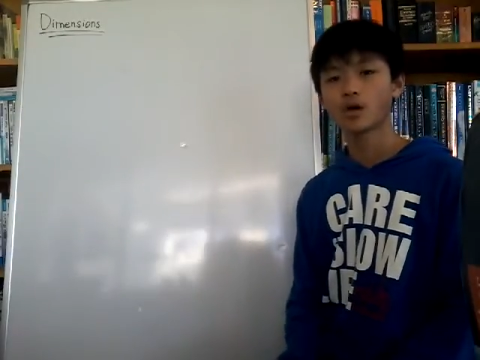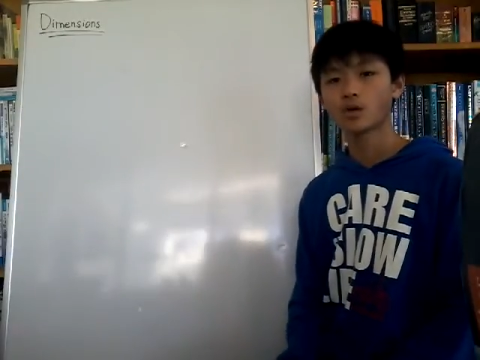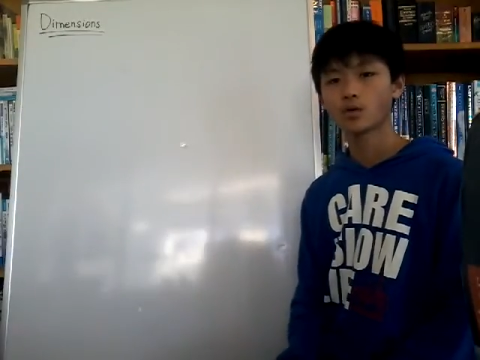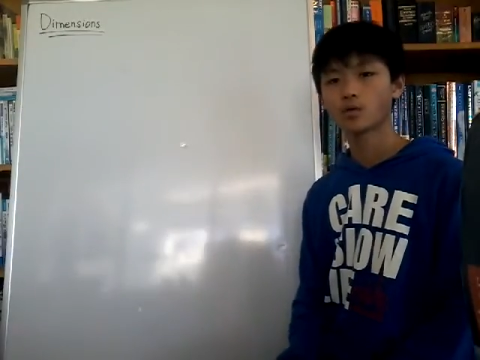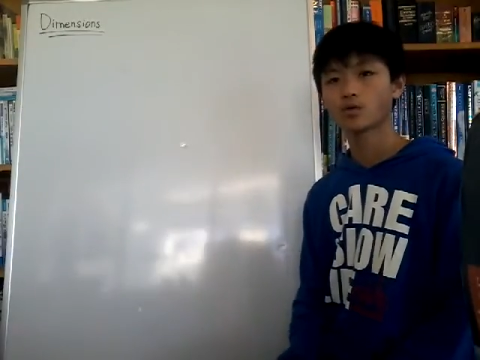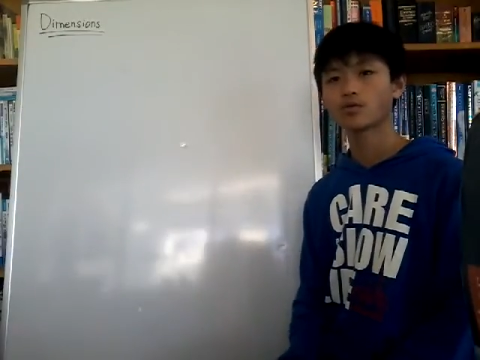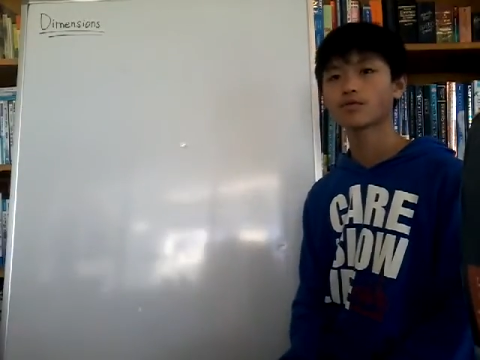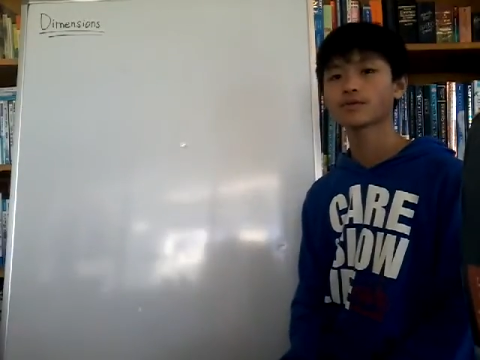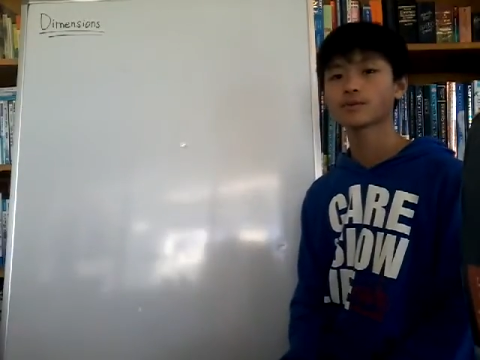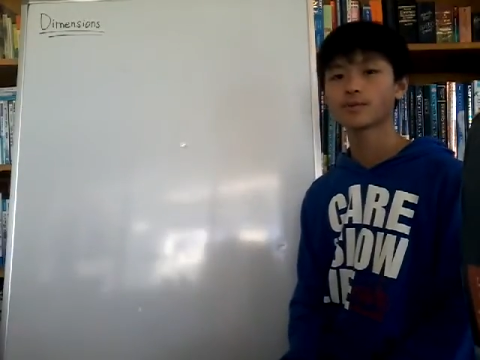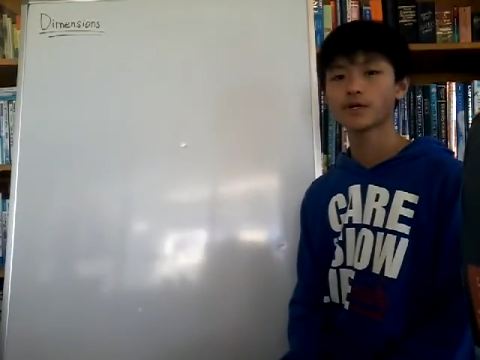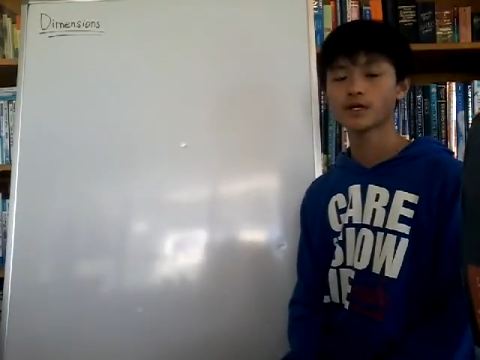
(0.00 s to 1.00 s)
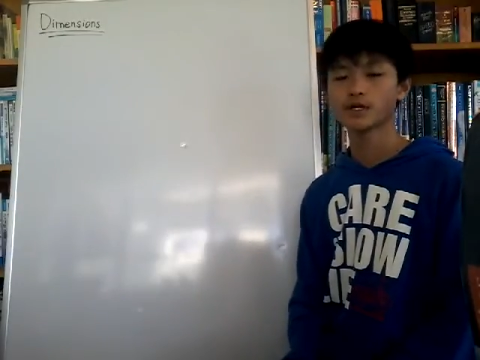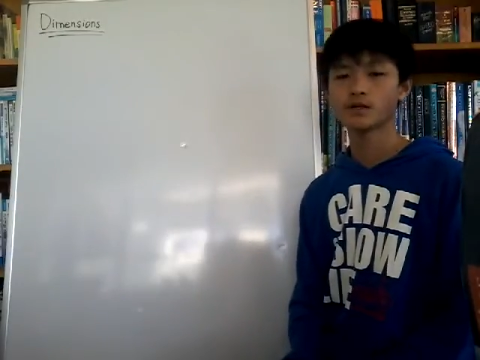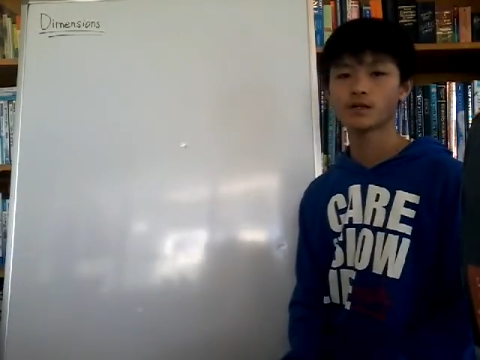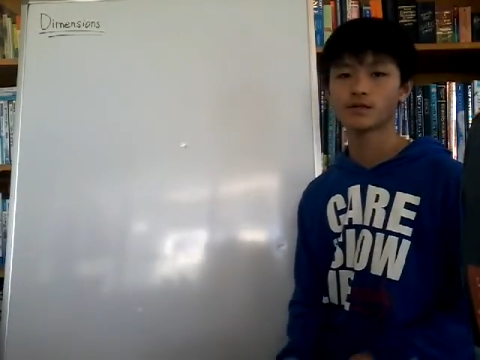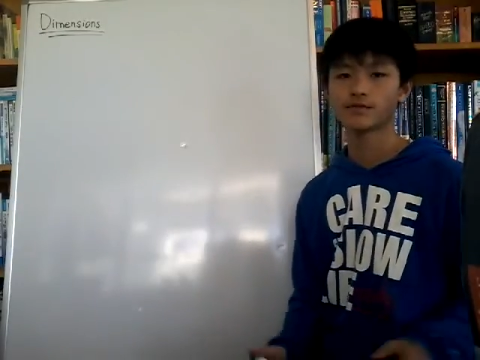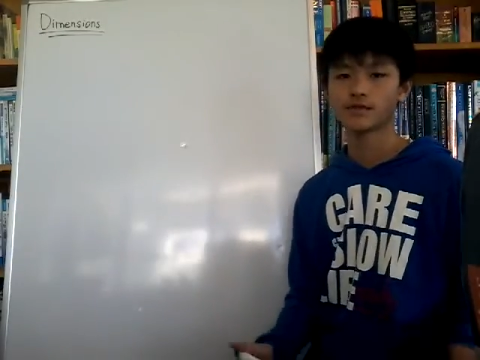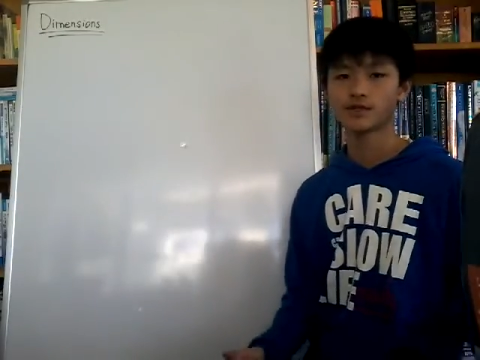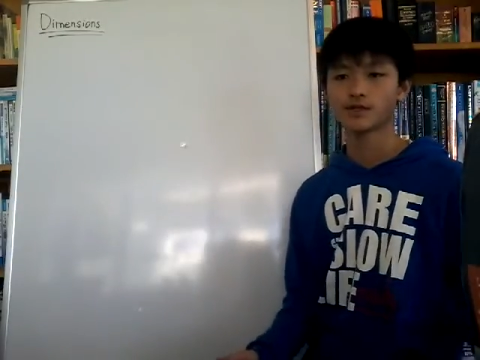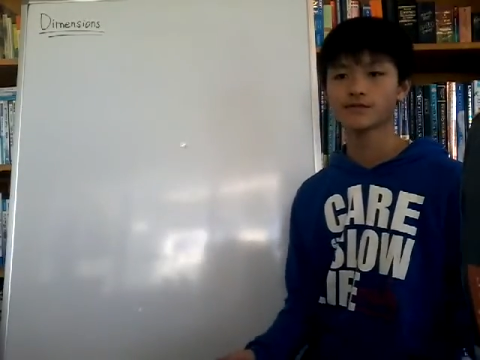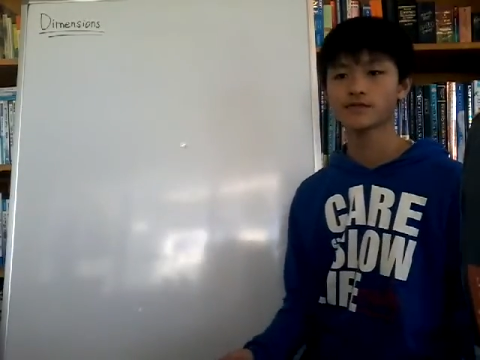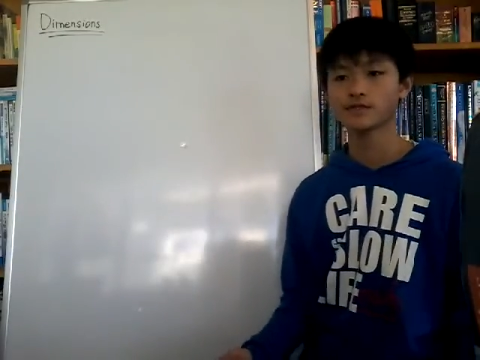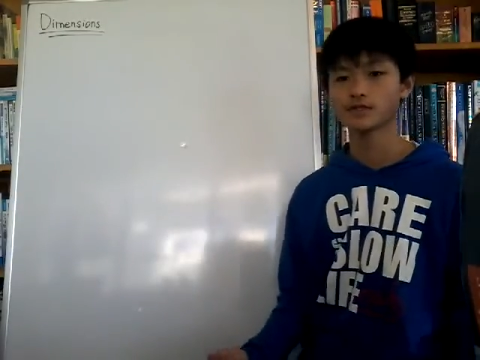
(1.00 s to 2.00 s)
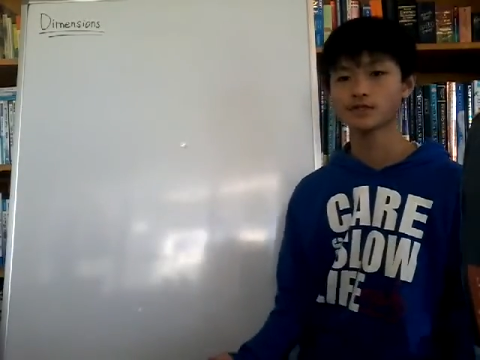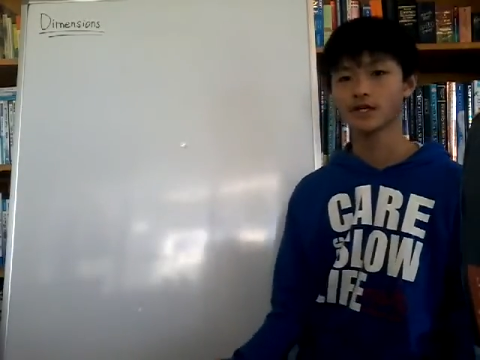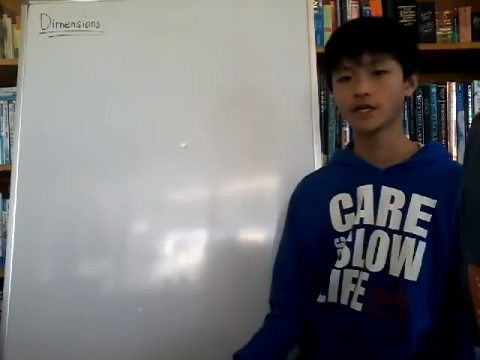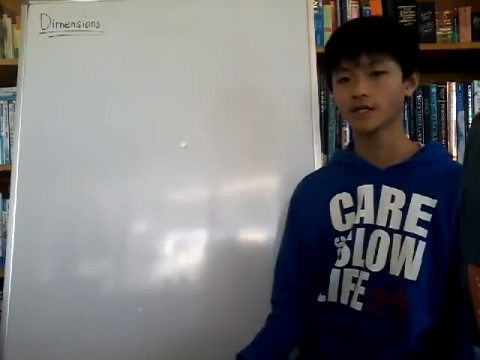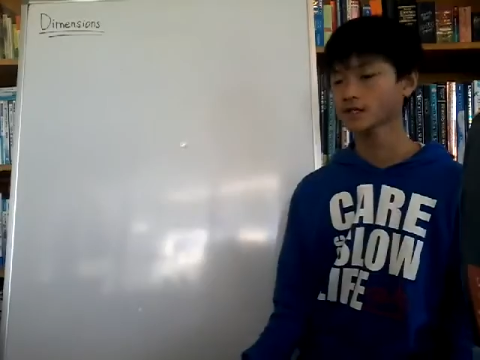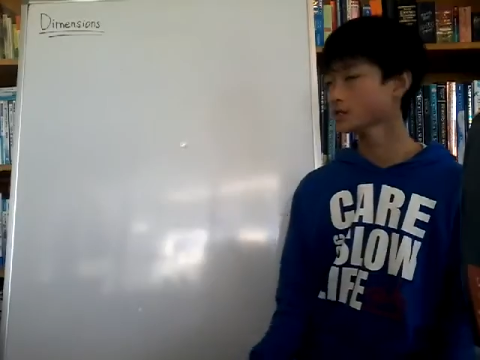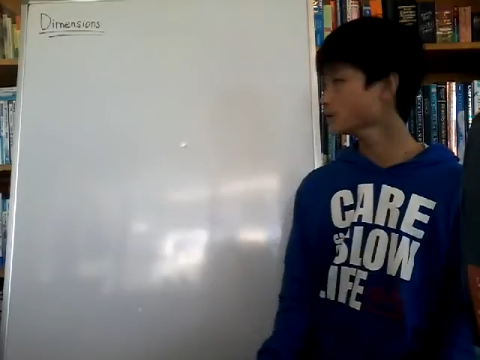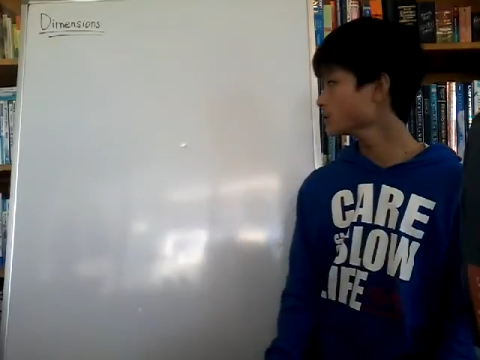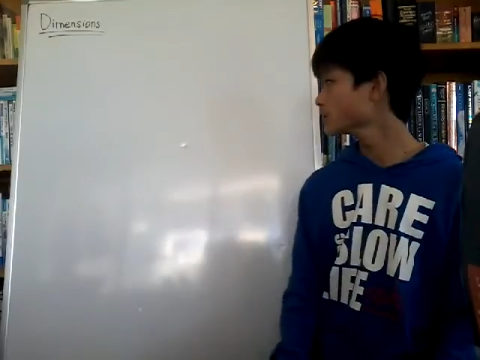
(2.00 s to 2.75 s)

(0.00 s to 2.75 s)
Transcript: or from the beginning of the universe to the end,